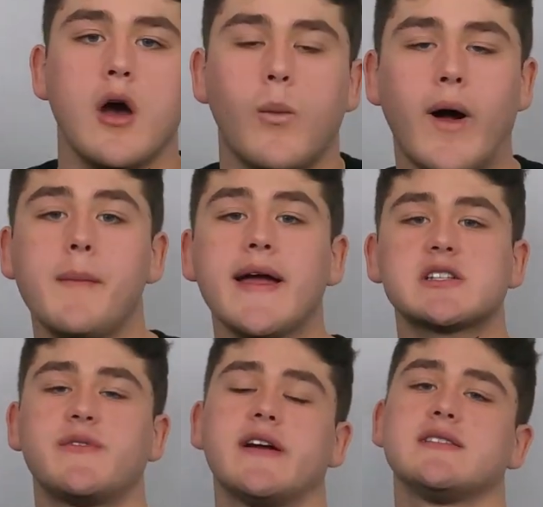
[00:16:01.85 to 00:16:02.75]
While
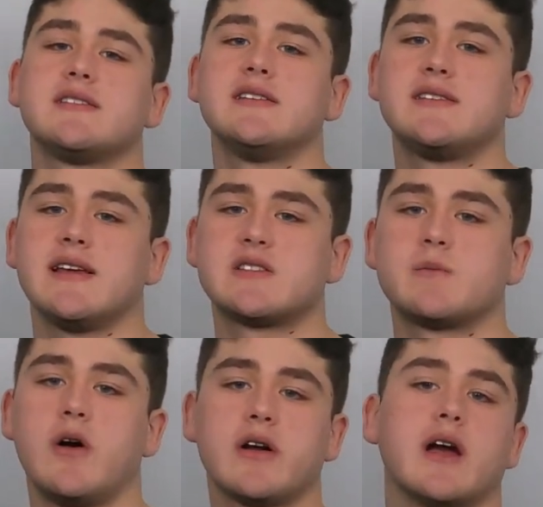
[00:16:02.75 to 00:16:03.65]
MaxFerris is a
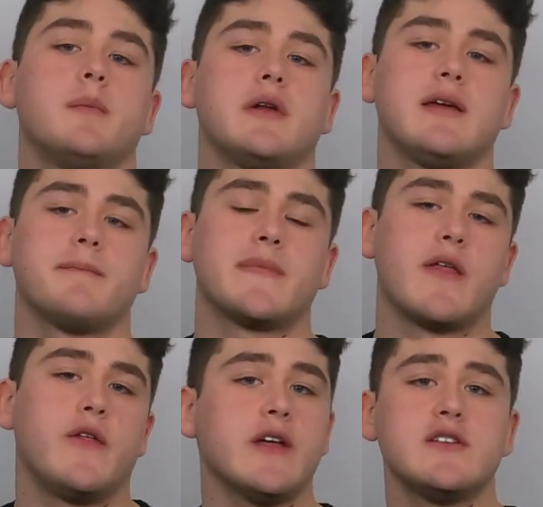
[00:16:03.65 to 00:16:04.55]
small company,
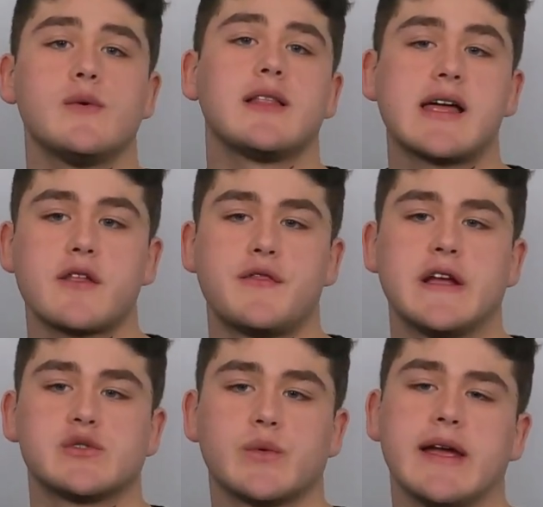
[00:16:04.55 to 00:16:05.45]
I think they do a lot of
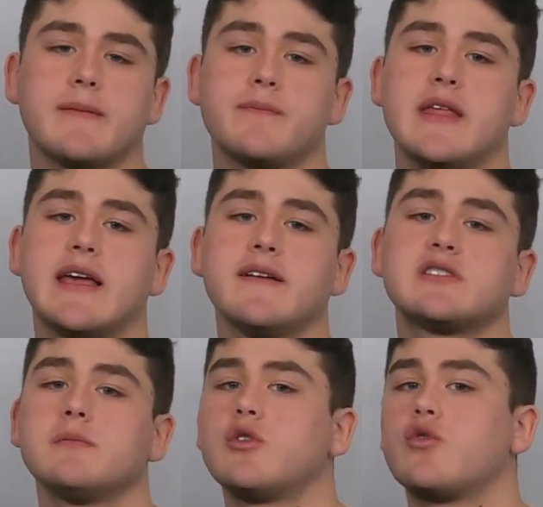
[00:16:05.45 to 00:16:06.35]
things right. They give
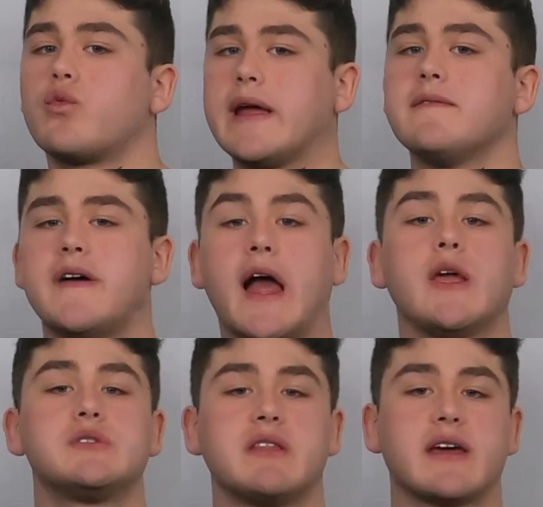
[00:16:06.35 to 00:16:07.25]
some great
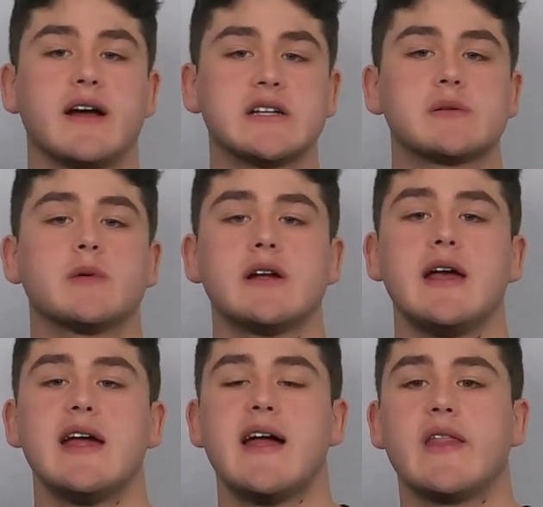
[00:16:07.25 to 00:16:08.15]
value to the customer,
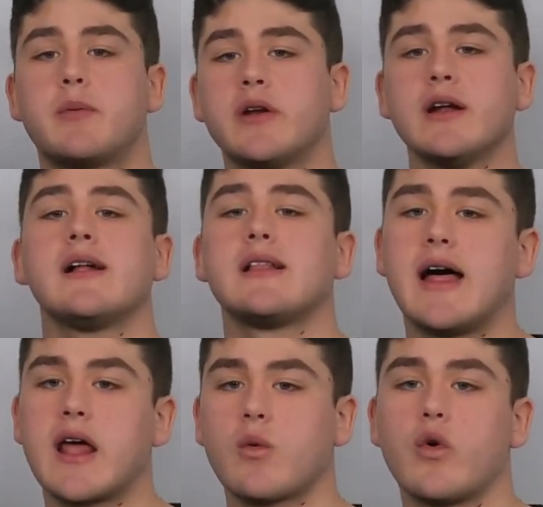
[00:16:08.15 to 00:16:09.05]
and they put in a
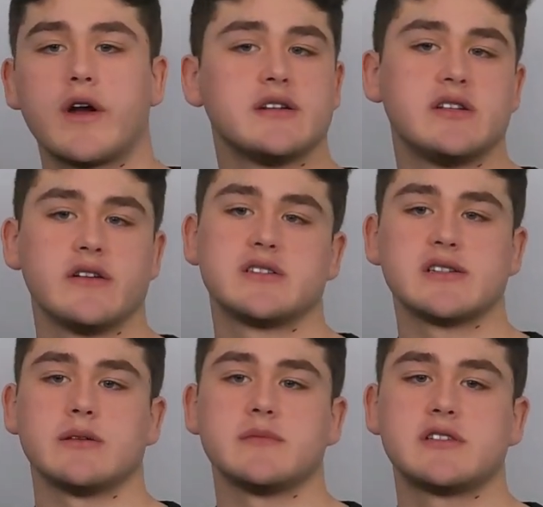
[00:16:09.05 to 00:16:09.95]
lot of work into their
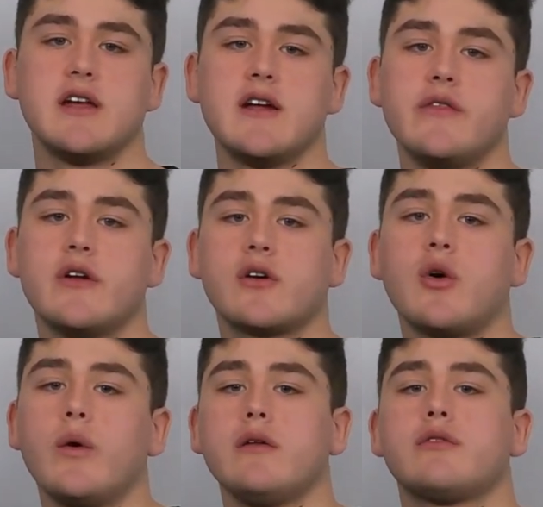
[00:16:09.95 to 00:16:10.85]
systems. They're
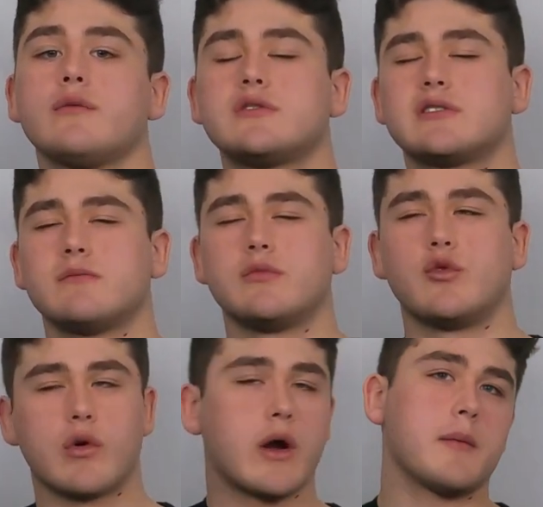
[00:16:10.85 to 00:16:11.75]
going through some
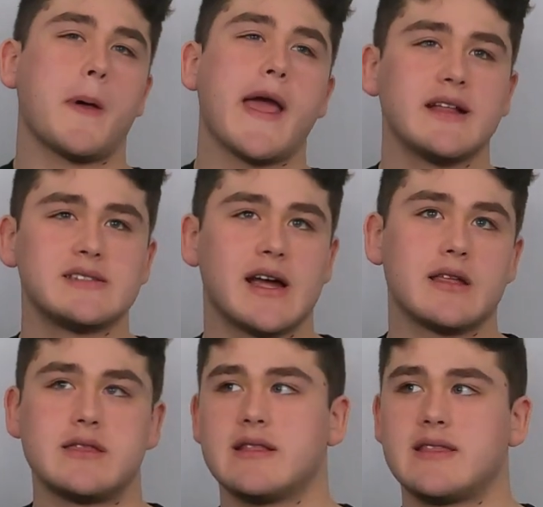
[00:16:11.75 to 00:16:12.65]
growing pains, and I
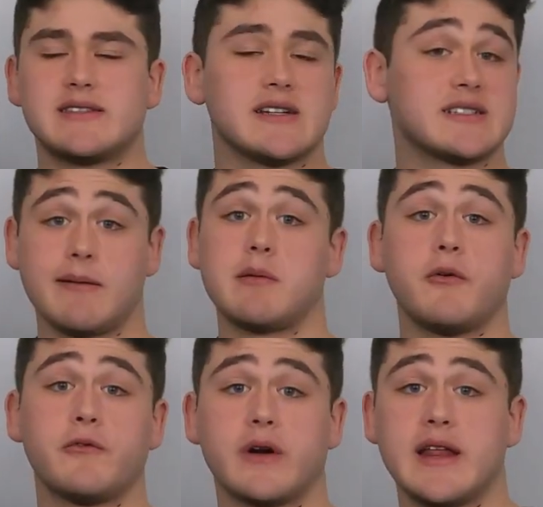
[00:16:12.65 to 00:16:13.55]
think that's
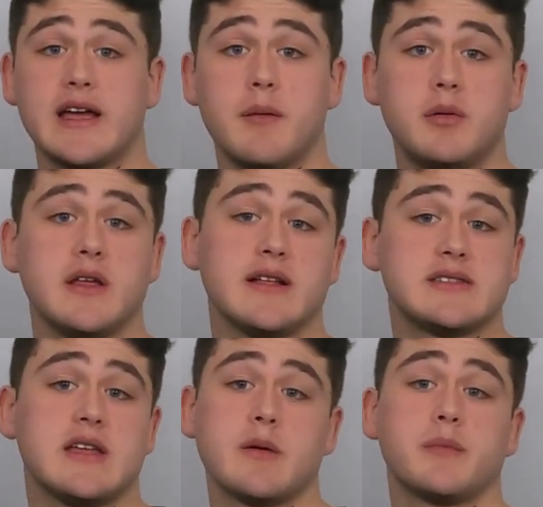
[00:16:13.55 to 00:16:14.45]
acceptable for any company
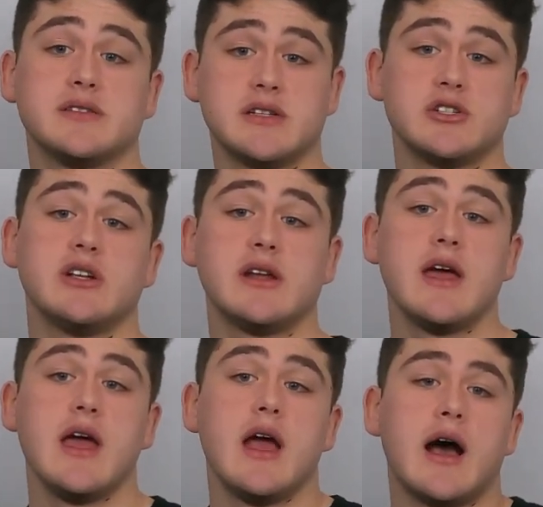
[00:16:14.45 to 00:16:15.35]
that's in their position.
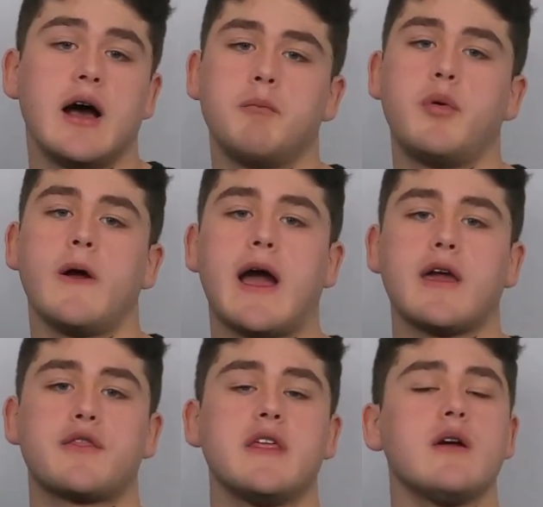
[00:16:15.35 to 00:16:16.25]
But
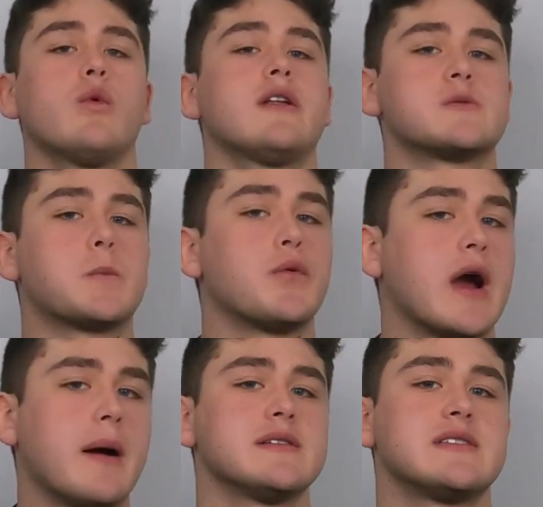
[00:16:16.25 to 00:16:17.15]
I think what is
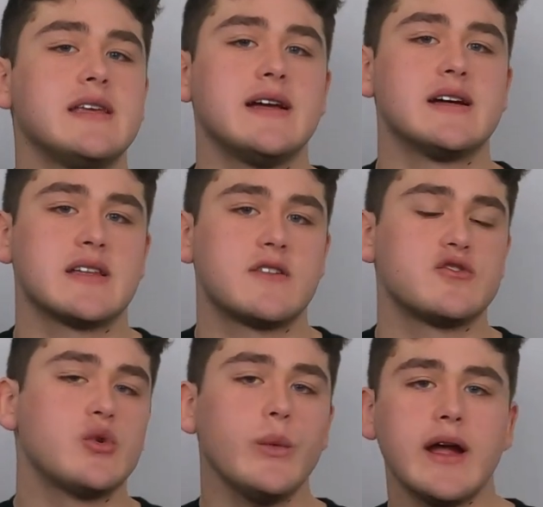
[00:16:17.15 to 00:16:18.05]
promising is that
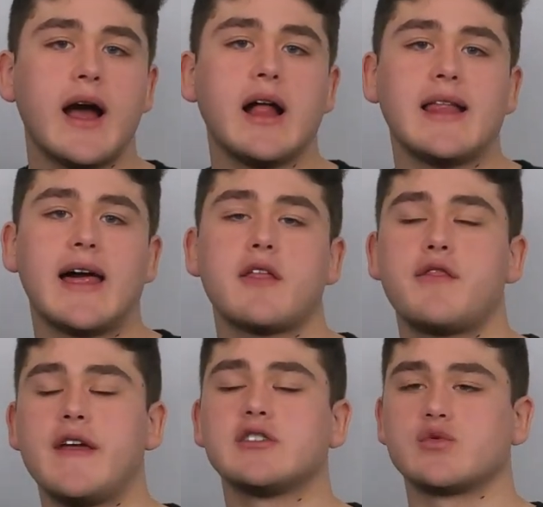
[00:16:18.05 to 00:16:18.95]
they're doing a lot of
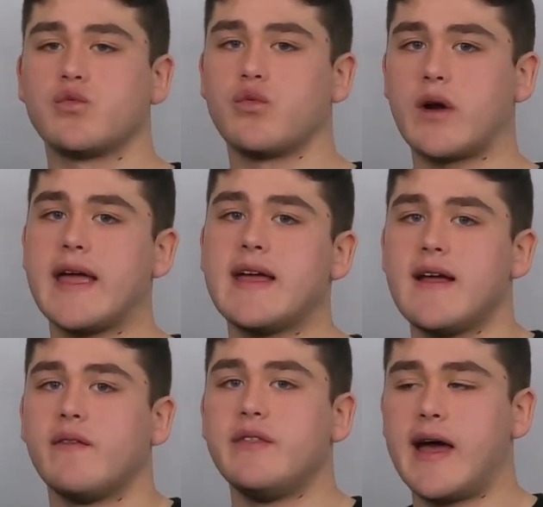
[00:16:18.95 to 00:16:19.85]
things right
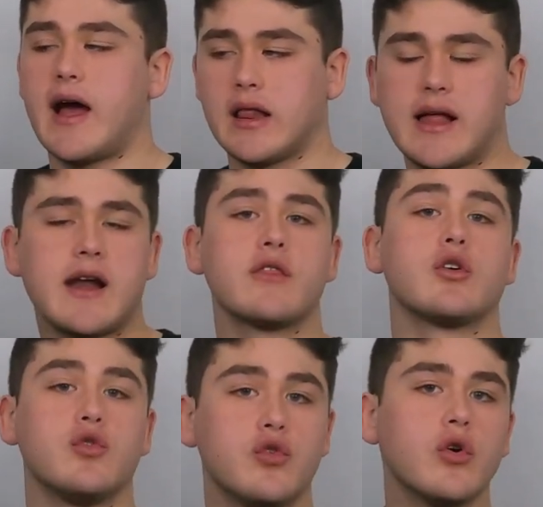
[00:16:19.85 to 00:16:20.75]
that a lot of the
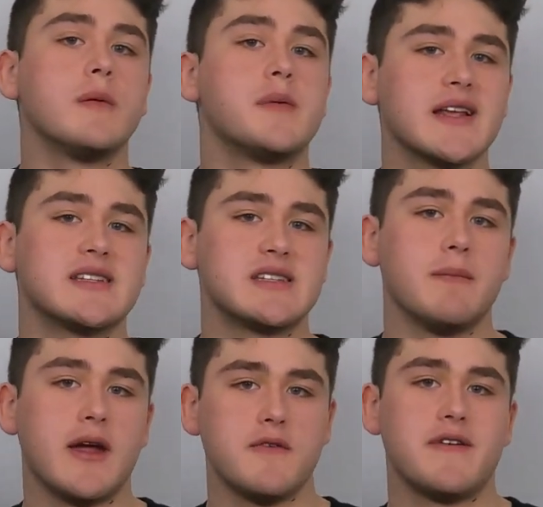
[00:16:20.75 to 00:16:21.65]
good
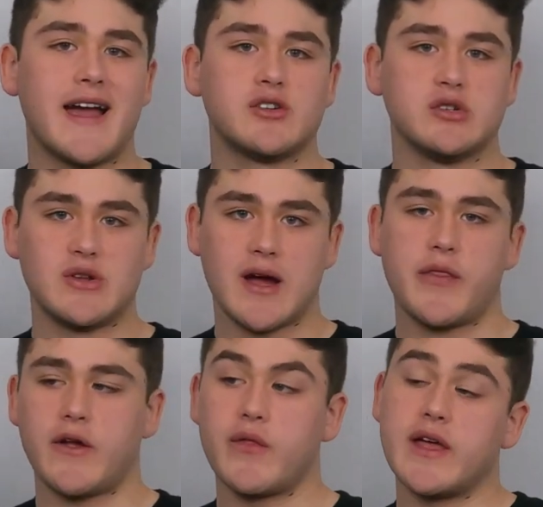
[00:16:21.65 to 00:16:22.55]
PC manufacturers do
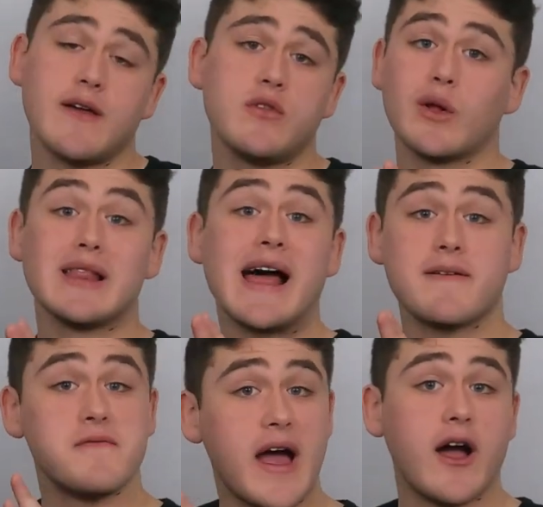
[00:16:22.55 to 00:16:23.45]
out there. They give you a lot
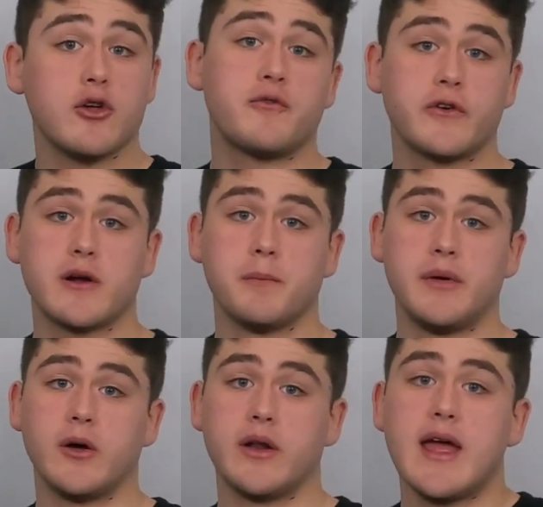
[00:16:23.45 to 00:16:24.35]
of value for your
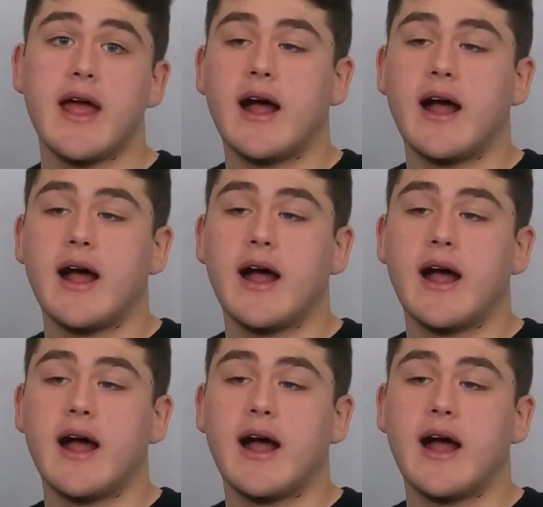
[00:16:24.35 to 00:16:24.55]
build.